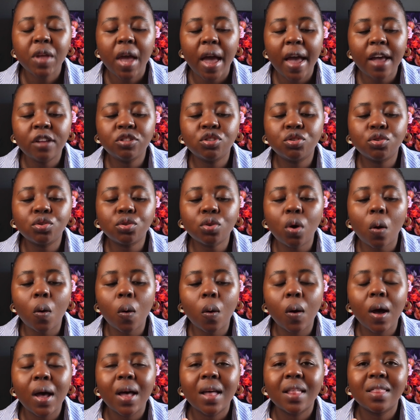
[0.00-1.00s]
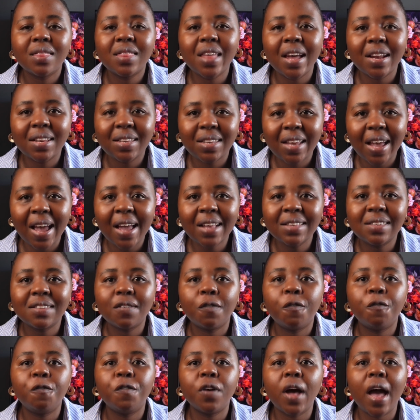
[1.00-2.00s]
And so the debts,
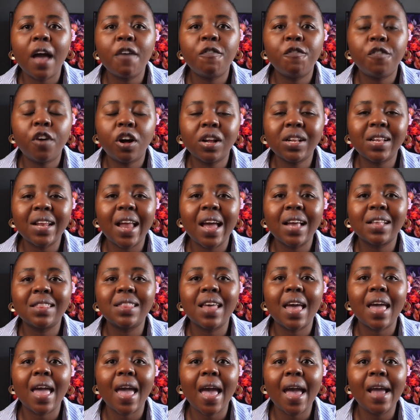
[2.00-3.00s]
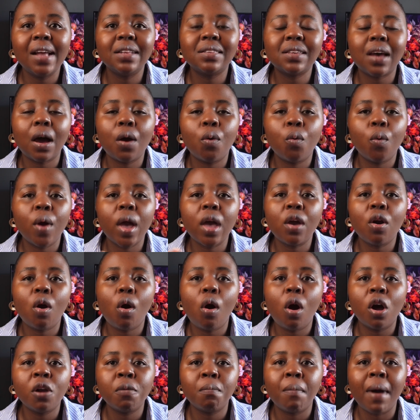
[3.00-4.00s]
I felt like they ate away
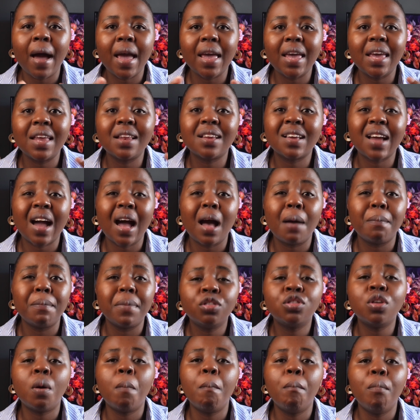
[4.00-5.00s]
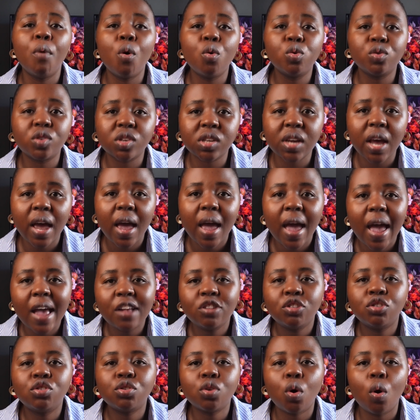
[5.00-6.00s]
on my income the most.
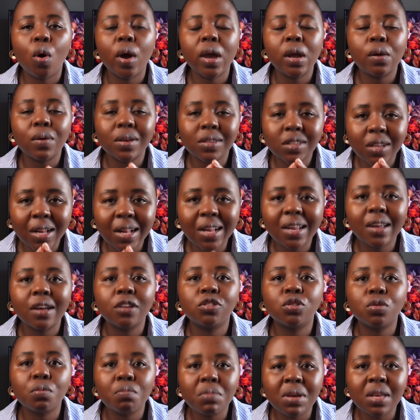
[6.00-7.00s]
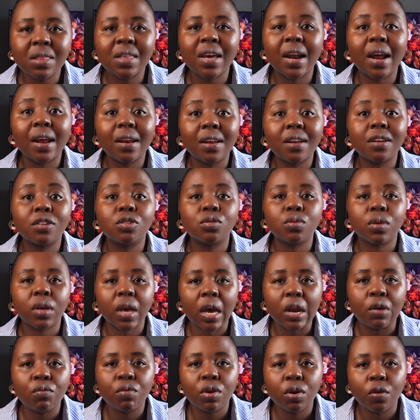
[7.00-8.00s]
And so it was clear to me that I needed to
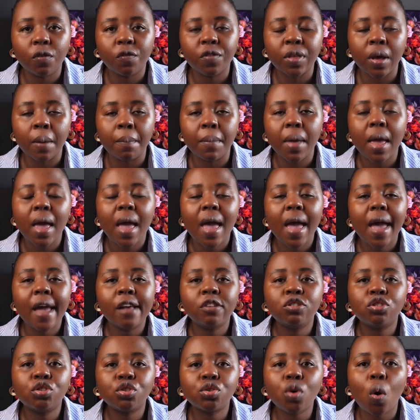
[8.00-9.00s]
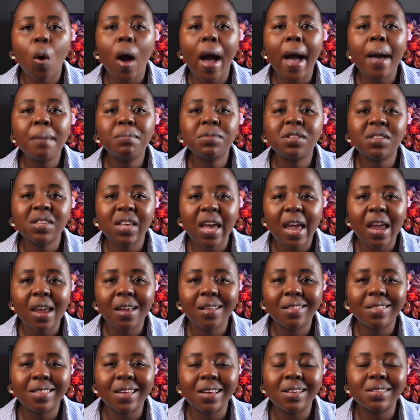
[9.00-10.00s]
get rid of them. And so I'm
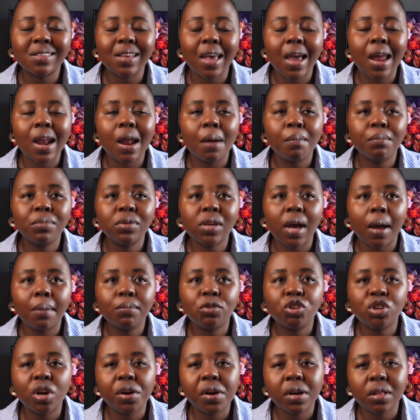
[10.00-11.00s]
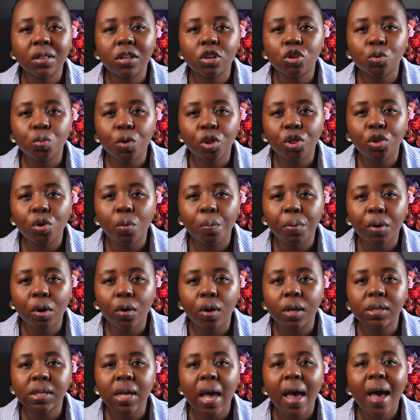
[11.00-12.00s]
saying this, and I'm sharing this with you
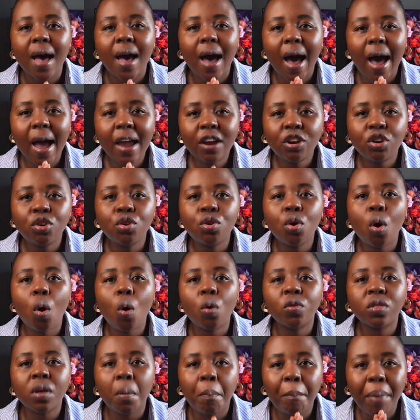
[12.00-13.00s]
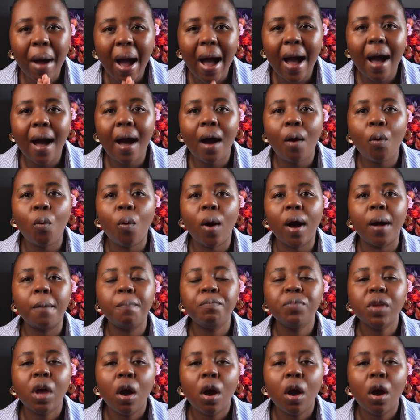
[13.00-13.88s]
because I know the power